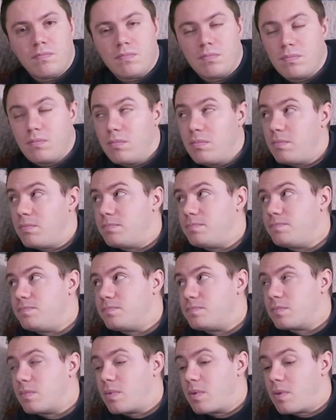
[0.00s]

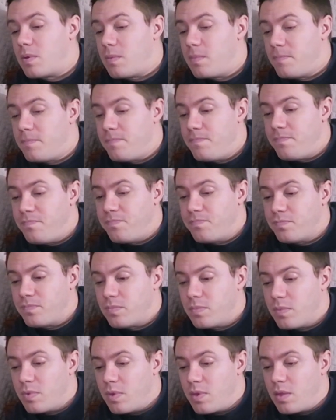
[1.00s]

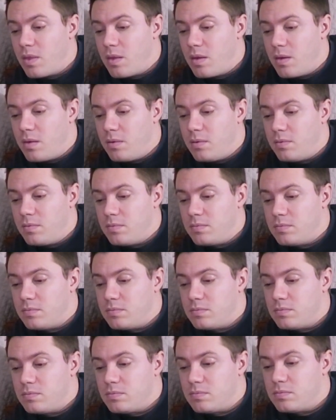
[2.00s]

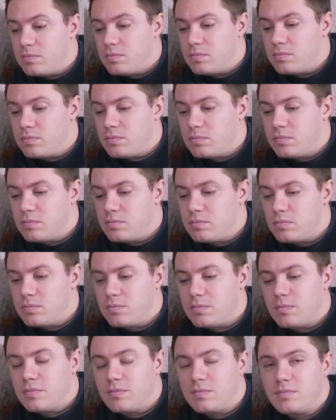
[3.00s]

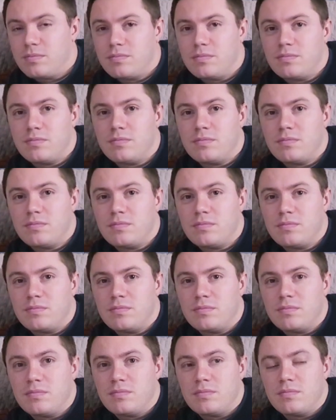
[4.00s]

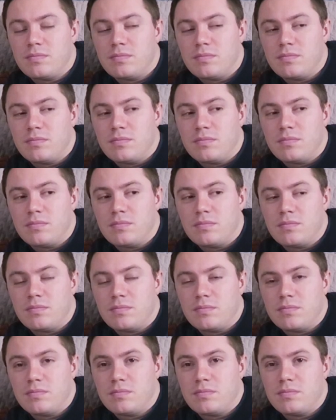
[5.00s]

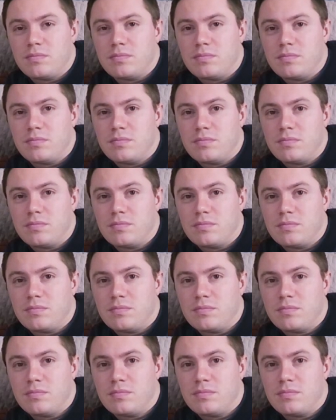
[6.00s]

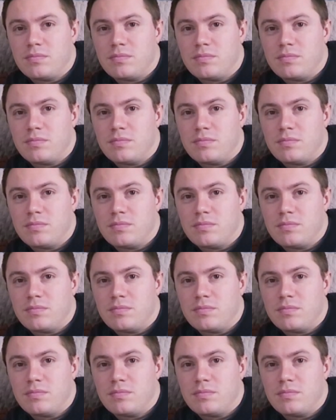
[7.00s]
[no speech]